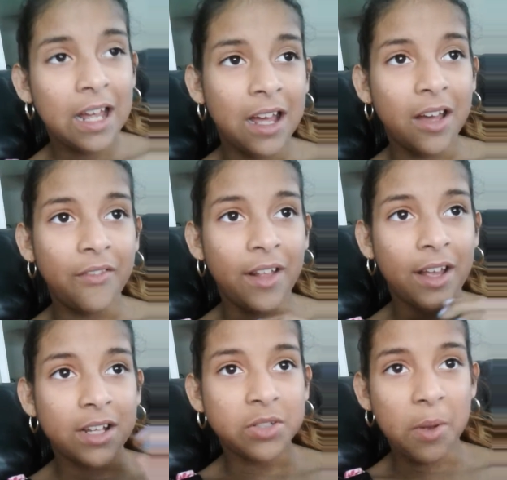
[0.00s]
have
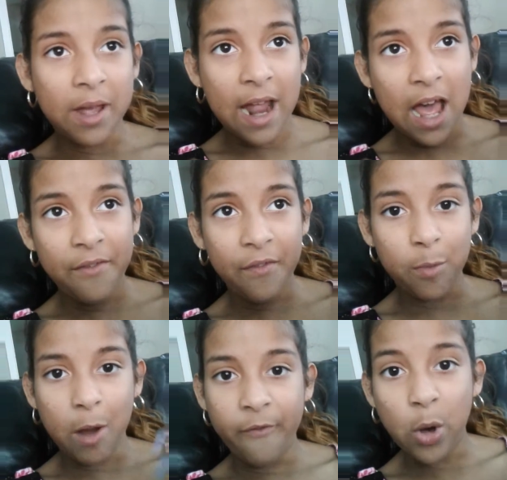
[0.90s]
like so I can have it
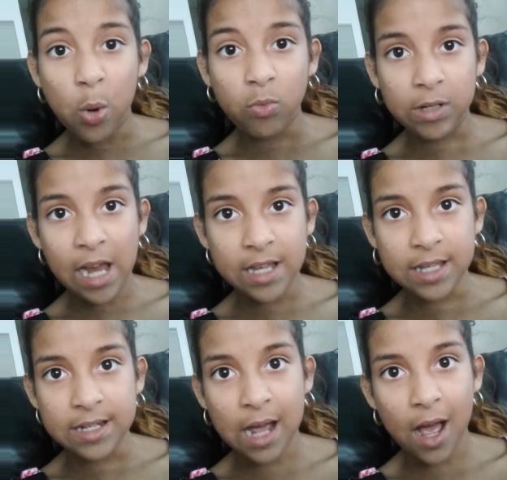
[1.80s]
for my phone in case
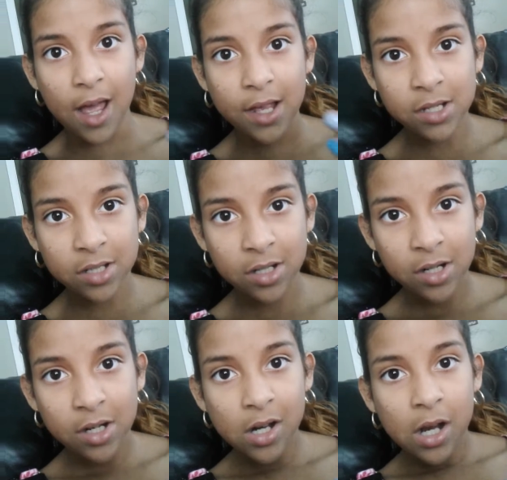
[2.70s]
it dies.
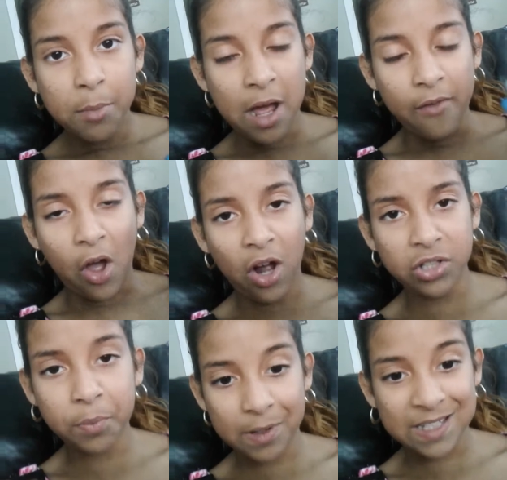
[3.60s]
I have it
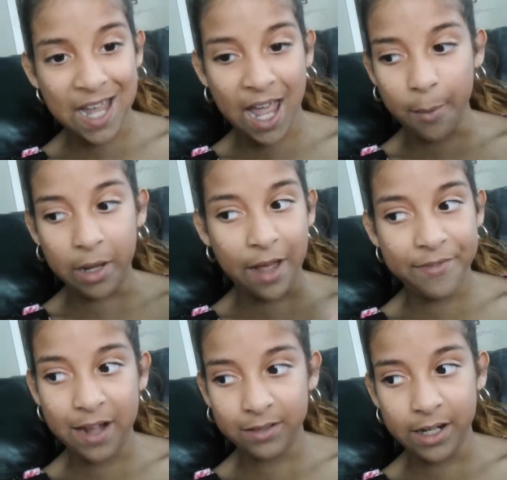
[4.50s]
100 percent. I
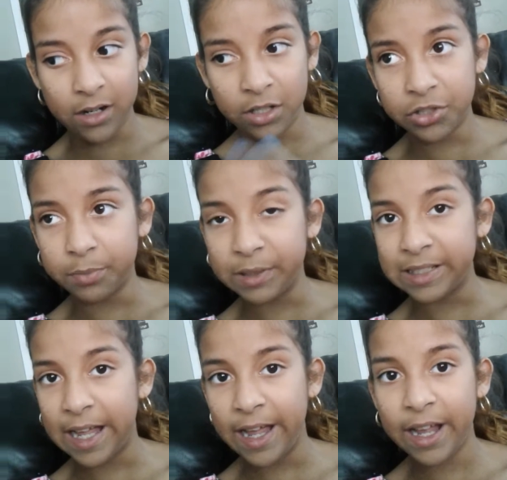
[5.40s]
have that thing 100
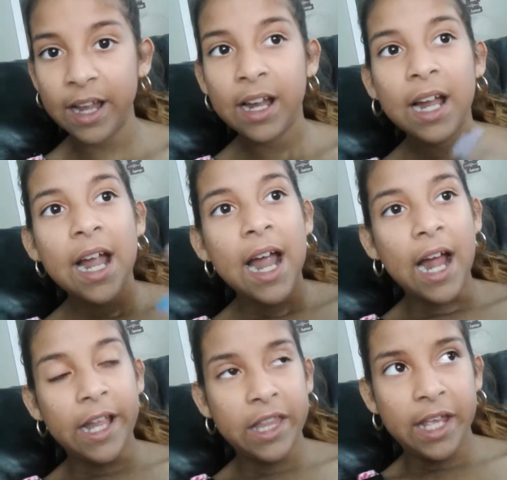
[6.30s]
percent, um,
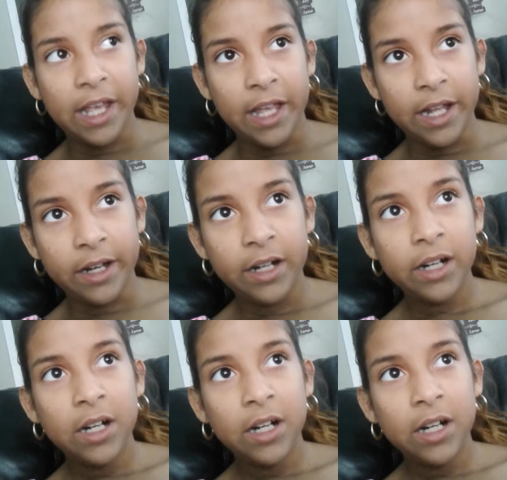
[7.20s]
and then